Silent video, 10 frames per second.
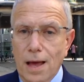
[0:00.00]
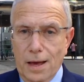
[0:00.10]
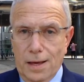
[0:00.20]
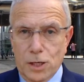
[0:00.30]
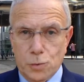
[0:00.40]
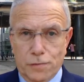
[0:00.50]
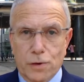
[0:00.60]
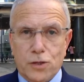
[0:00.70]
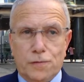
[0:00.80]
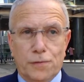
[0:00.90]
Yes, we've
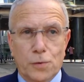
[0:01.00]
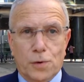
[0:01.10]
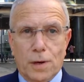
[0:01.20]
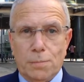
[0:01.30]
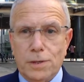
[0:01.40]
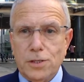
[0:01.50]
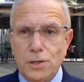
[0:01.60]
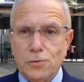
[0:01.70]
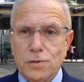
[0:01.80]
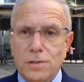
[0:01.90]
got a few companies
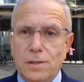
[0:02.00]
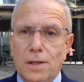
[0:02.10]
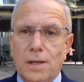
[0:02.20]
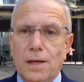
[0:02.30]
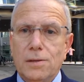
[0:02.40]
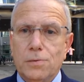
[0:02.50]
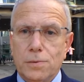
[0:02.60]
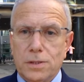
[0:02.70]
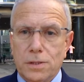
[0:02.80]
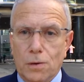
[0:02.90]
interested in that. We're
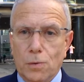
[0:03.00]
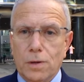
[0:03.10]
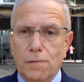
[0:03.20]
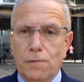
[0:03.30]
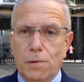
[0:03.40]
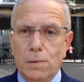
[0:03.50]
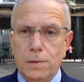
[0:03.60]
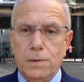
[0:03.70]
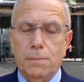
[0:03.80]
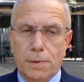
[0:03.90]
still looking forward,
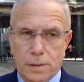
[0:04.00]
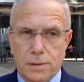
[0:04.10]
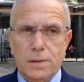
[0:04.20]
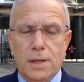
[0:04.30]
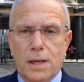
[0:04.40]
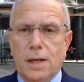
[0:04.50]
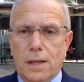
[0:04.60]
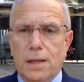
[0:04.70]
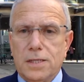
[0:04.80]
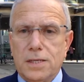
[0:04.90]
but
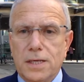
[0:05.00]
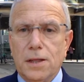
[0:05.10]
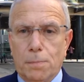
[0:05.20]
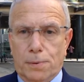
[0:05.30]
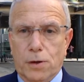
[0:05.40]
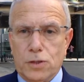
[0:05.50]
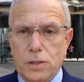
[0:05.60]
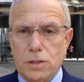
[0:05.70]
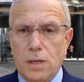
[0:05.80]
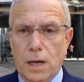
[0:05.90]
this is in the
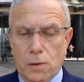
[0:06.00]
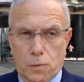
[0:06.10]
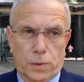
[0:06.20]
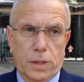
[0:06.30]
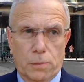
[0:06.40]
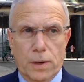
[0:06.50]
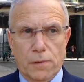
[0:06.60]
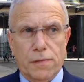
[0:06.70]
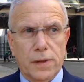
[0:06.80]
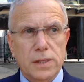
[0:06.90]
process. And one of
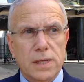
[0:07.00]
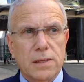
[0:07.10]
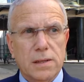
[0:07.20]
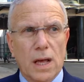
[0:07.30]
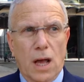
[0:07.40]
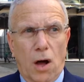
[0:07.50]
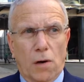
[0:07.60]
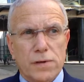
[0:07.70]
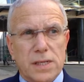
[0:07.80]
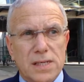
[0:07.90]
the things that,
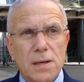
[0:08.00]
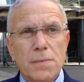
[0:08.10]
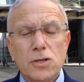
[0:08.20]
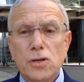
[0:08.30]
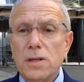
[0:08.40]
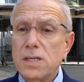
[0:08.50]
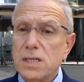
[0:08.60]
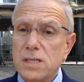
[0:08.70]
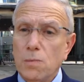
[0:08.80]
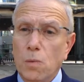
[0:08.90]
obviously, as I mentioned, this
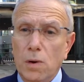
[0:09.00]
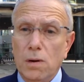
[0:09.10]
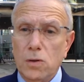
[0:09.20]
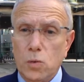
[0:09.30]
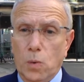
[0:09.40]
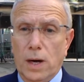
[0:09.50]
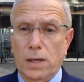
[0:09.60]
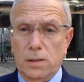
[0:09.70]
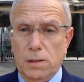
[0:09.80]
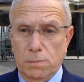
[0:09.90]
is a
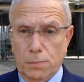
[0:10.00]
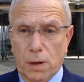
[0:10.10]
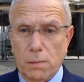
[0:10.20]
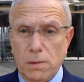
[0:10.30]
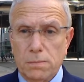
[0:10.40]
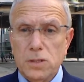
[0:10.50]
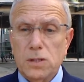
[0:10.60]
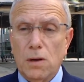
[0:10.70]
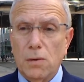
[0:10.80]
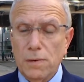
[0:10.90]
worldwide problem.
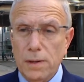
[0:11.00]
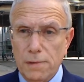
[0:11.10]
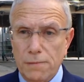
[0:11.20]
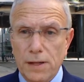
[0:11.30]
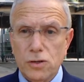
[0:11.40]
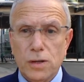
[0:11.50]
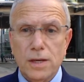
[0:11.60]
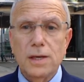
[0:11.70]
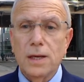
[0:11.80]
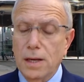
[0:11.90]
So eventually,